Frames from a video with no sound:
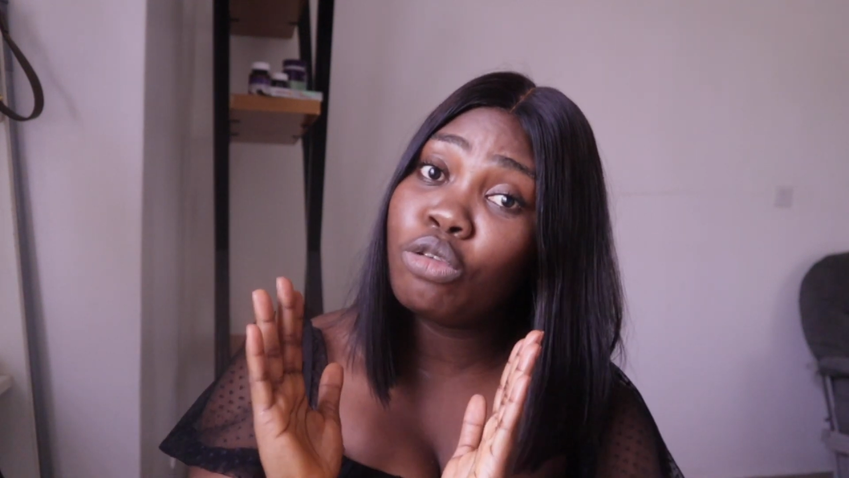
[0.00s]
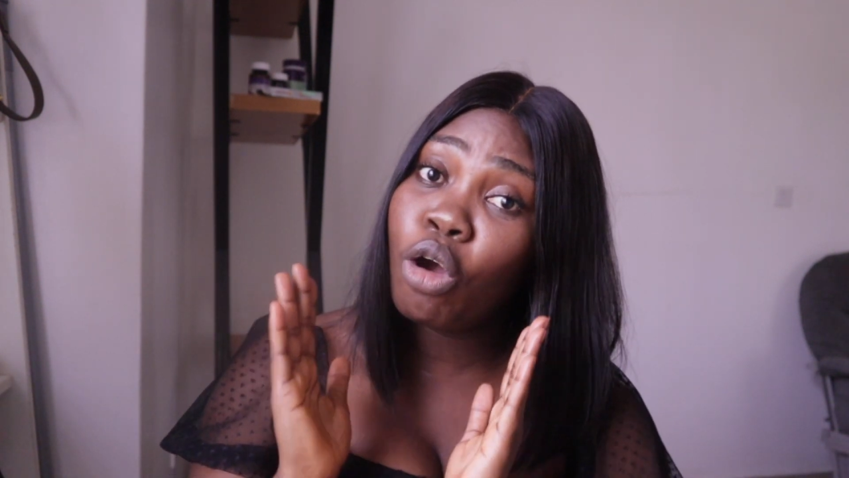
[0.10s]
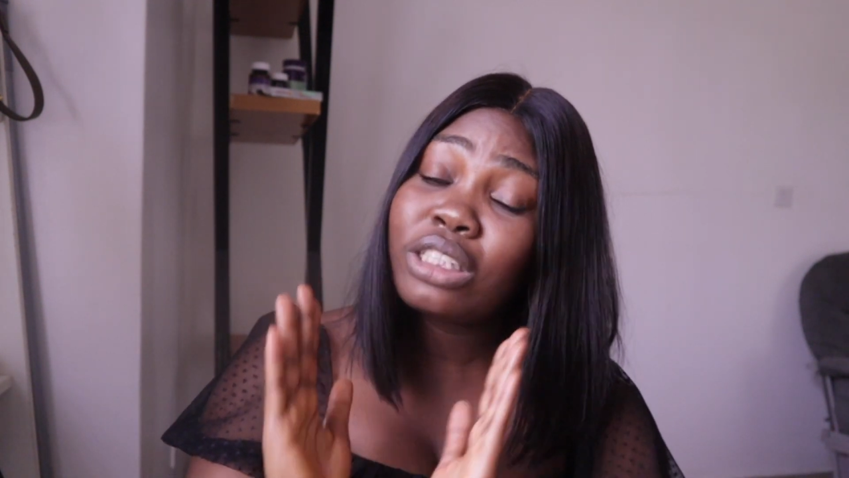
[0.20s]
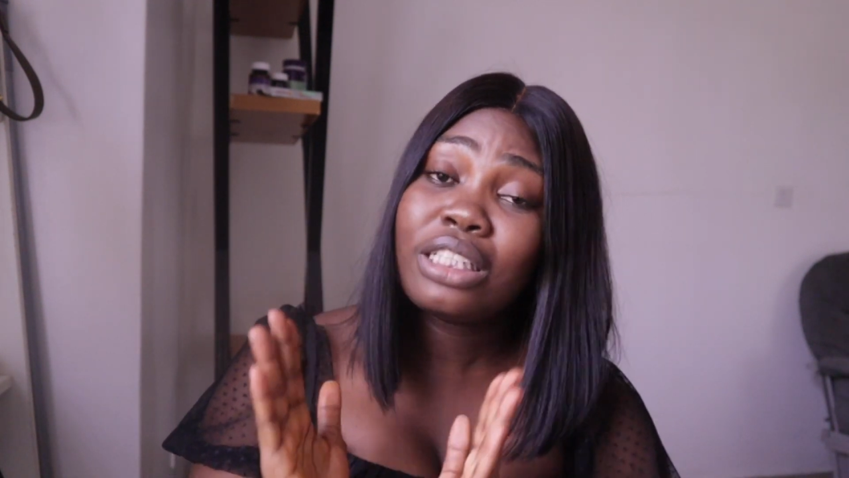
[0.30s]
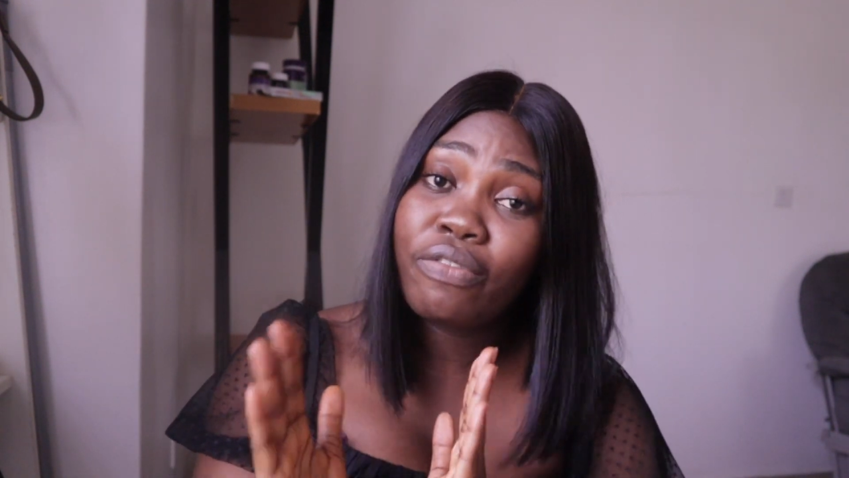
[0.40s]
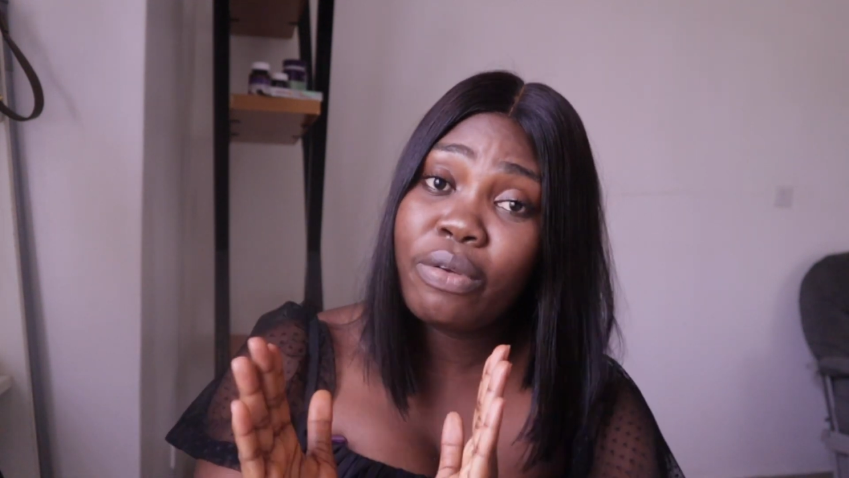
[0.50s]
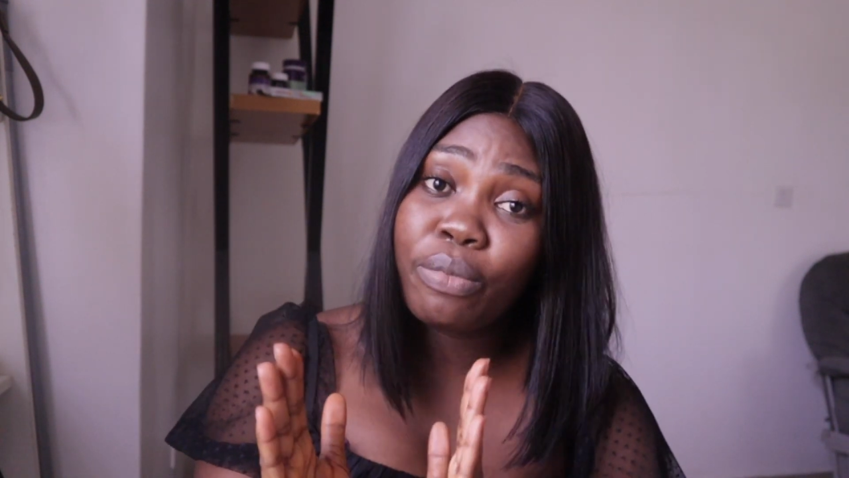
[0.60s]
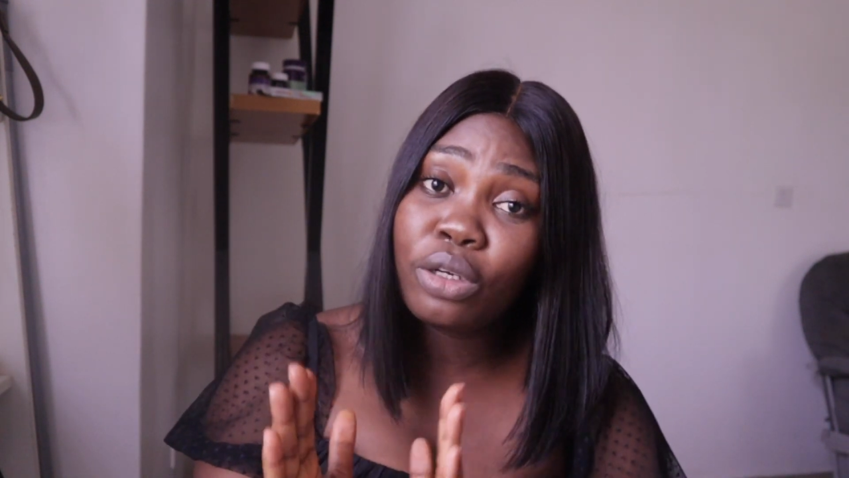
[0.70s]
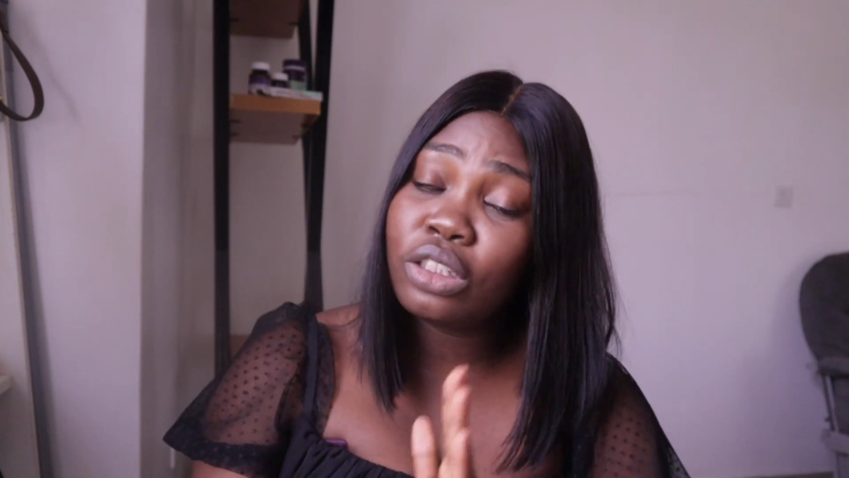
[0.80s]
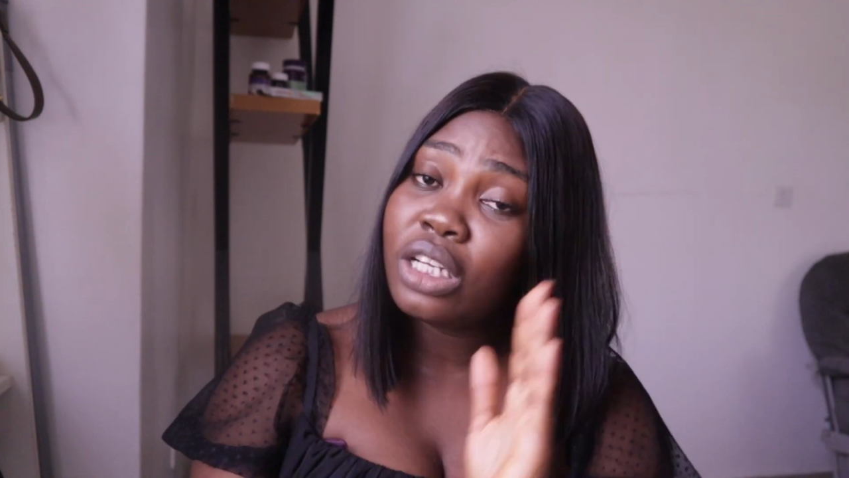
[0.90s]
God-given
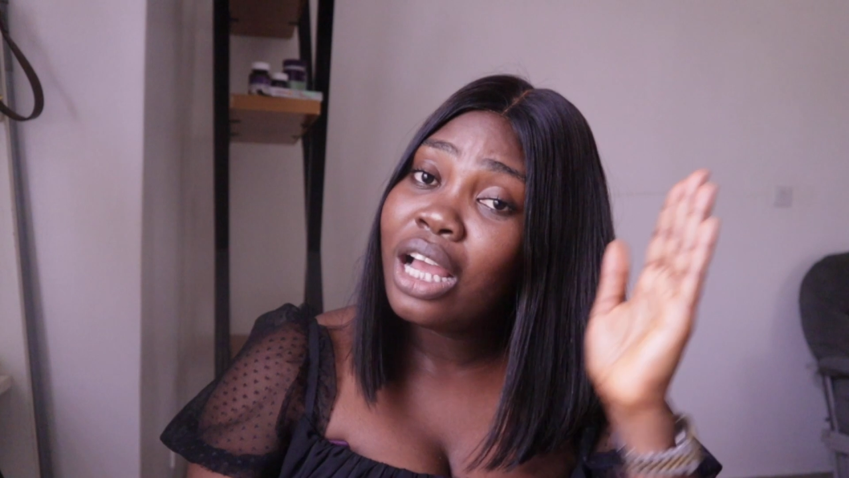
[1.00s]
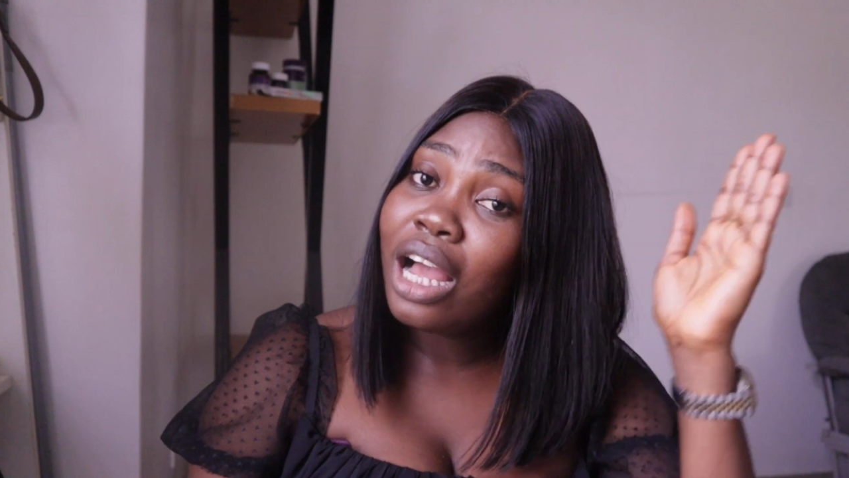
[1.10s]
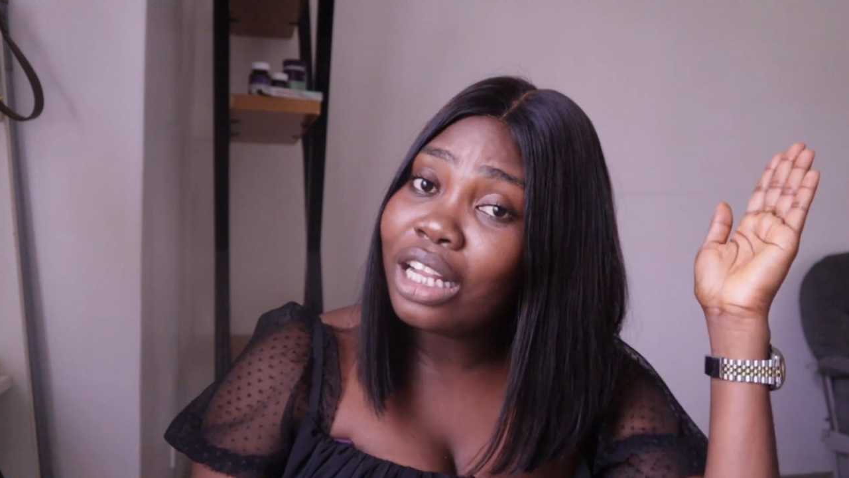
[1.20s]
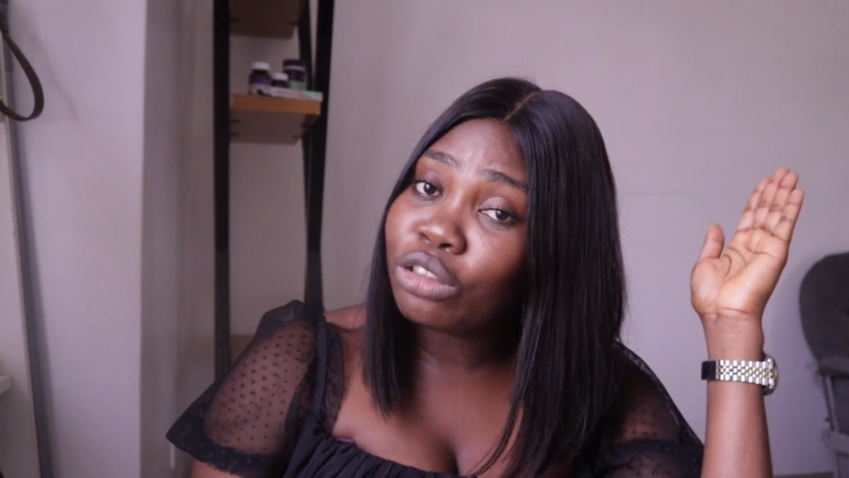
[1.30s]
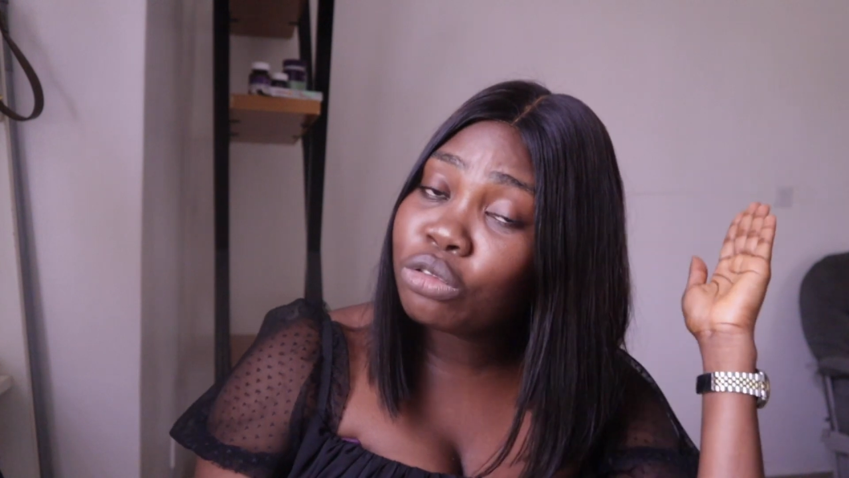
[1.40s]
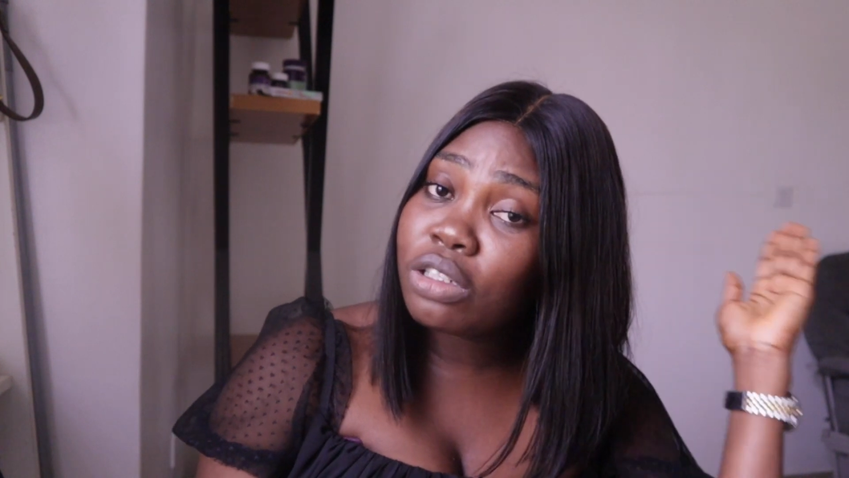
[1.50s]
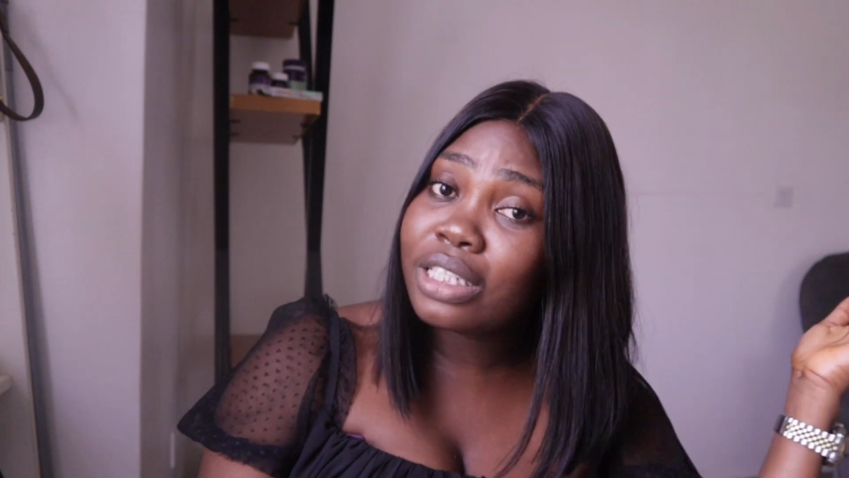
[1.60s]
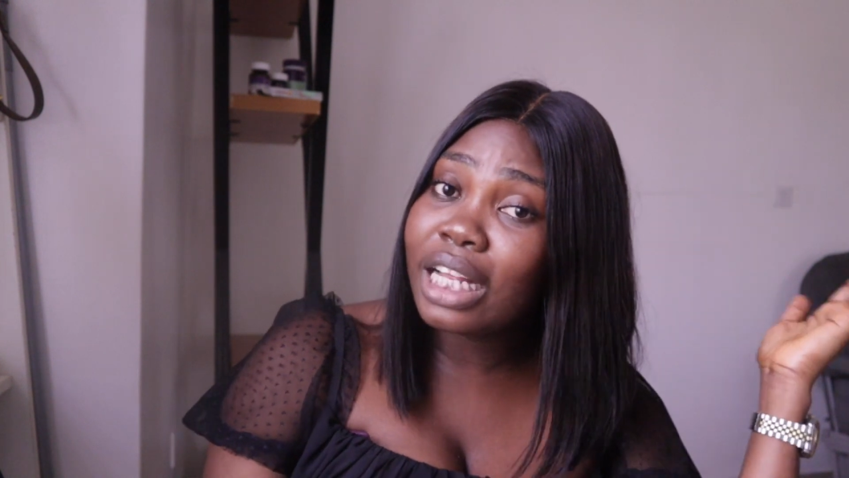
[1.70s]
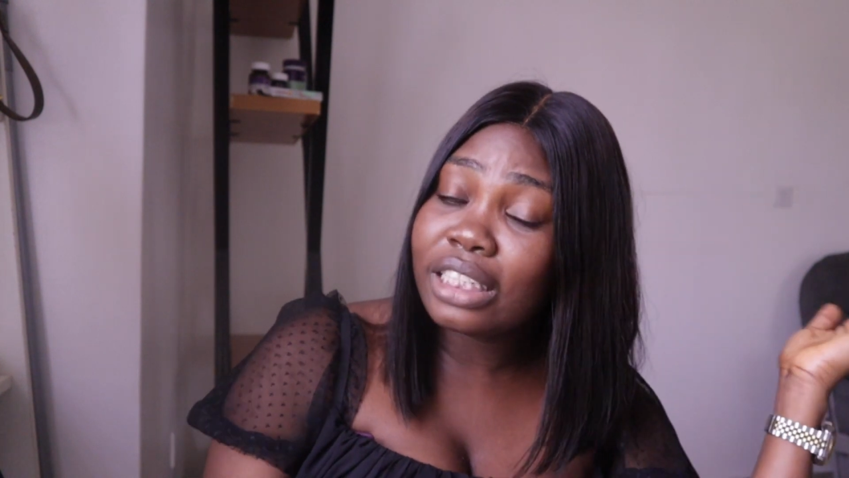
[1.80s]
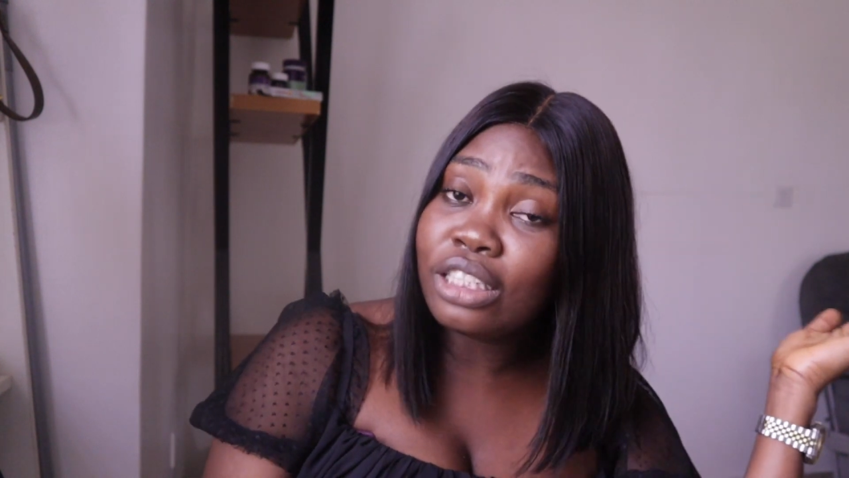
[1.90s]
body and
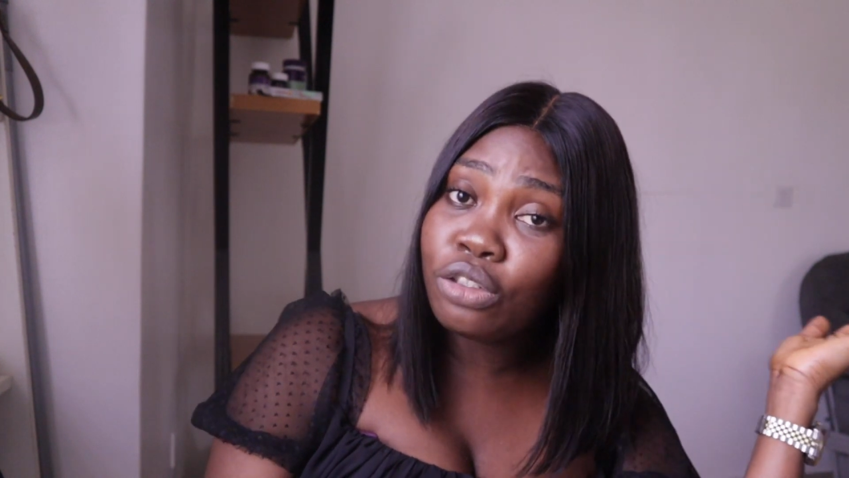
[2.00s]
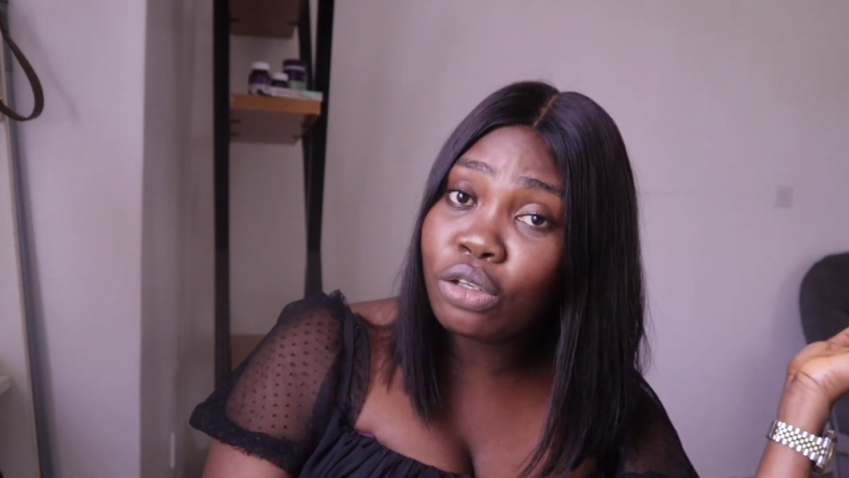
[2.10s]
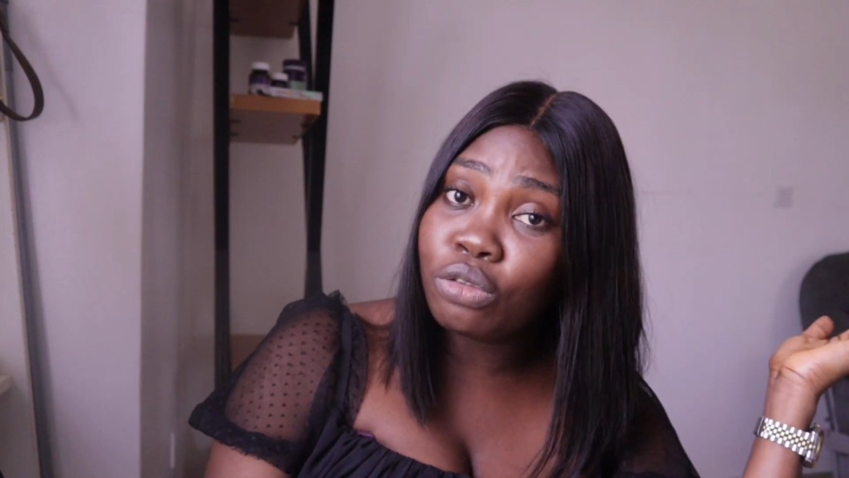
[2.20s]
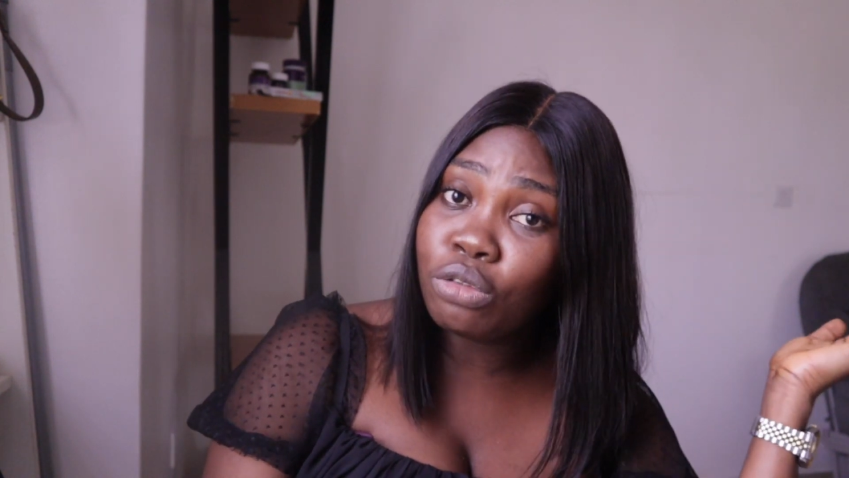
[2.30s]
trust that idiot